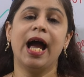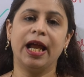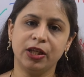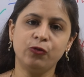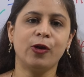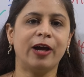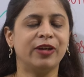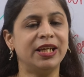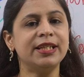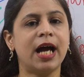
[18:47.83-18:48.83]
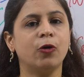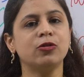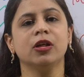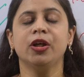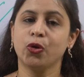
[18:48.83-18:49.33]
and if you have any
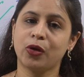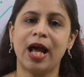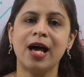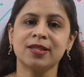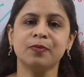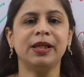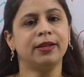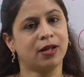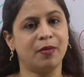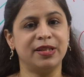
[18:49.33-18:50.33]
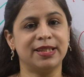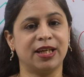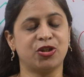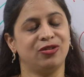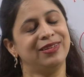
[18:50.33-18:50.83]
doubt you can ask me in the comment
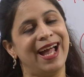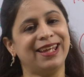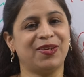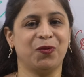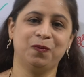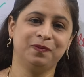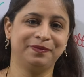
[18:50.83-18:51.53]
section. Thank you.